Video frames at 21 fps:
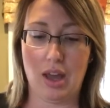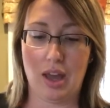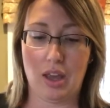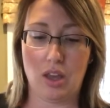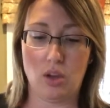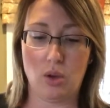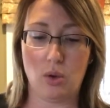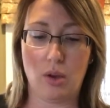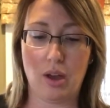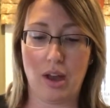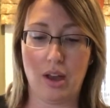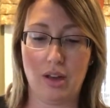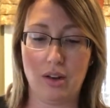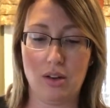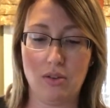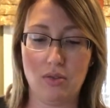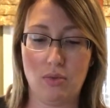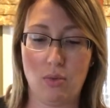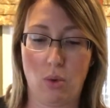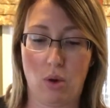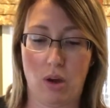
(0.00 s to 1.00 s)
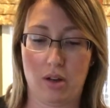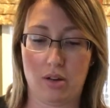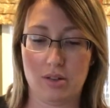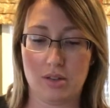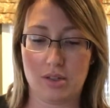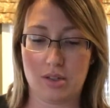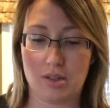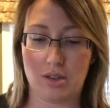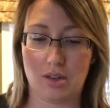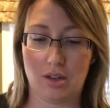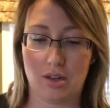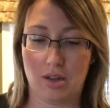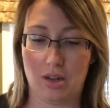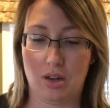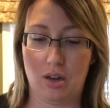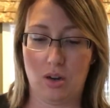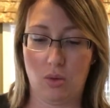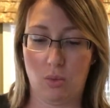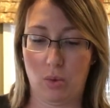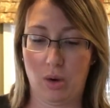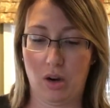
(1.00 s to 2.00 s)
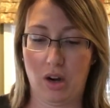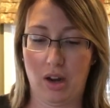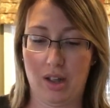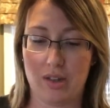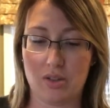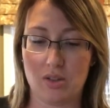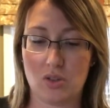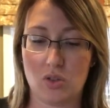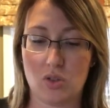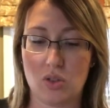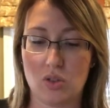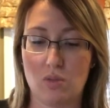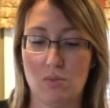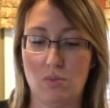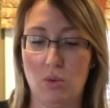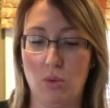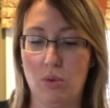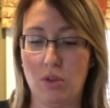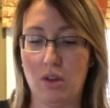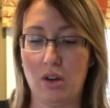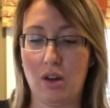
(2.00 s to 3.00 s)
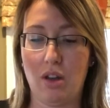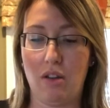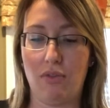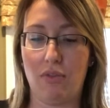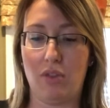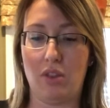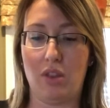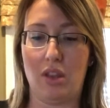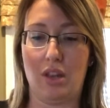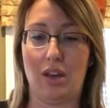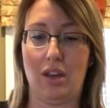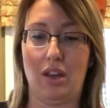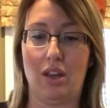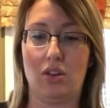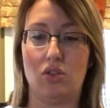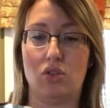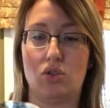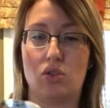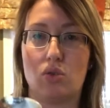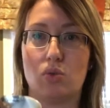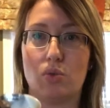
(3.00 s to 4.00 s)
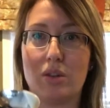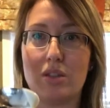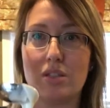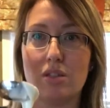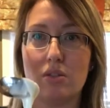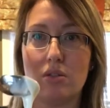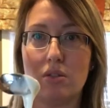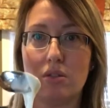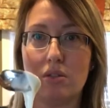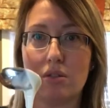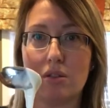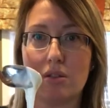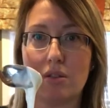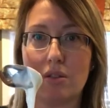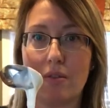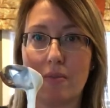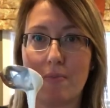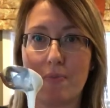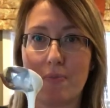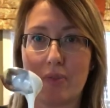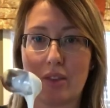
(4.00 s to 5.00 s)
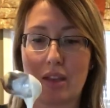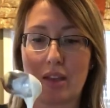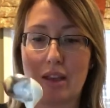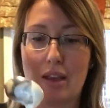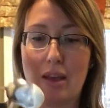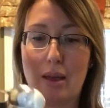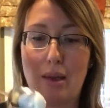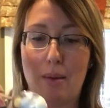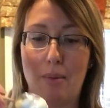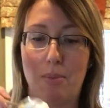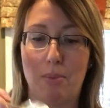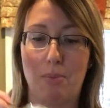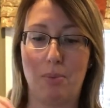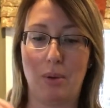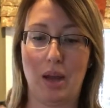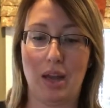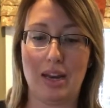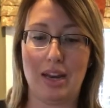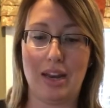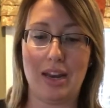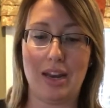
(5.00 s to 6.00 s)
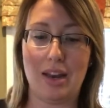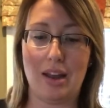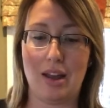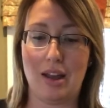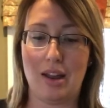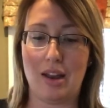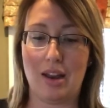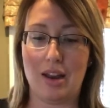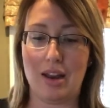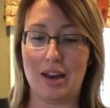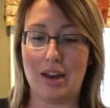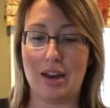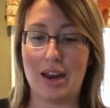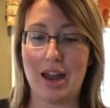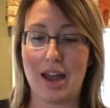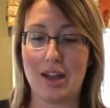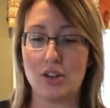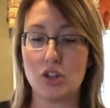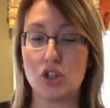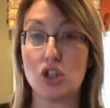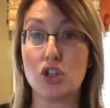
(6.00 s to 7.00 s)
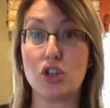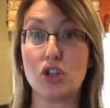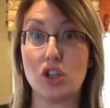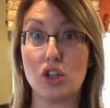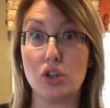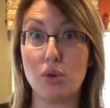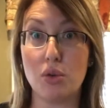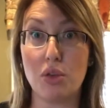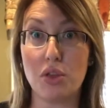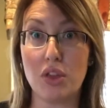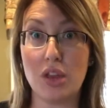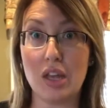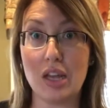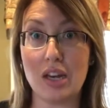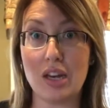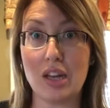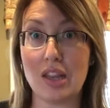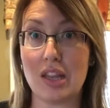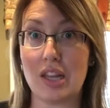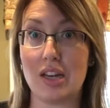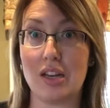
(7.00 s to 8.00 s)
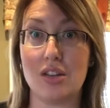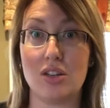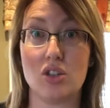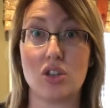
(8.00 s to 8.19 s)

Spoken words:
you kind of want where it's smooth enough that it drizzles, but not too thin that it is